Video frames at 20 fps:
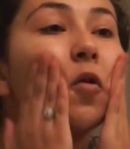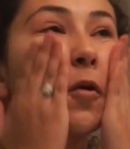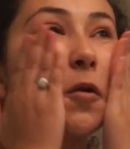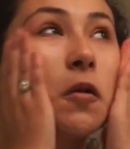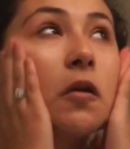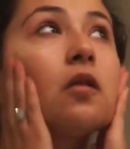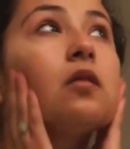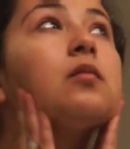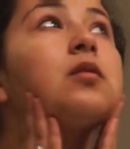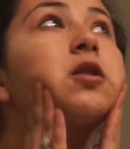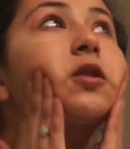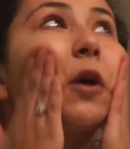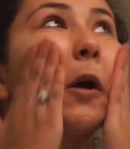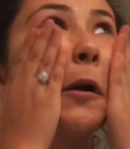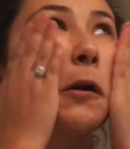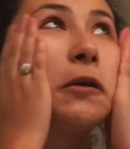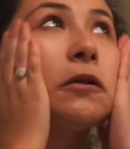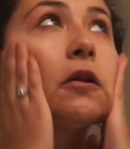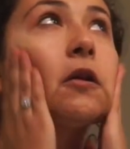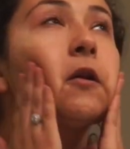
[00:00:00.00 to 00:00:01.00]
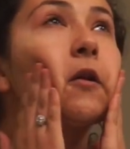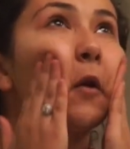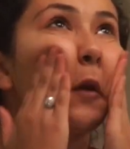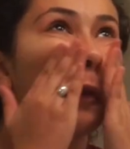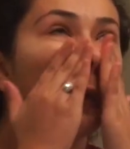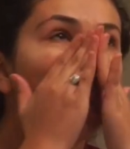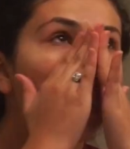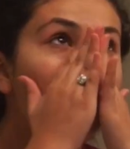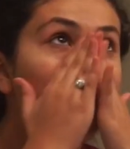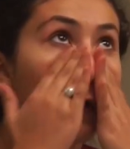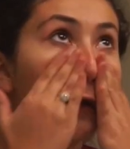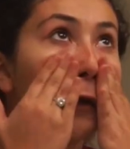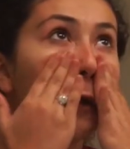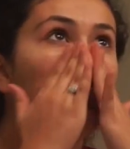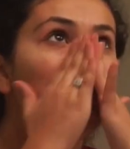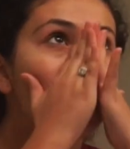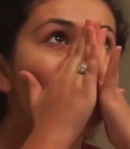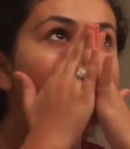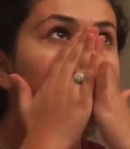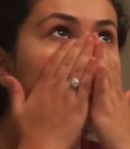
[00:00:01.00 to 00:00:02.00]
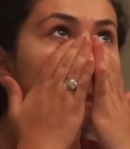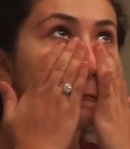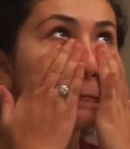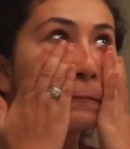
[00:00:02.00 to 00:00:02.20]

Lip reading: Just gonna massage it into the face.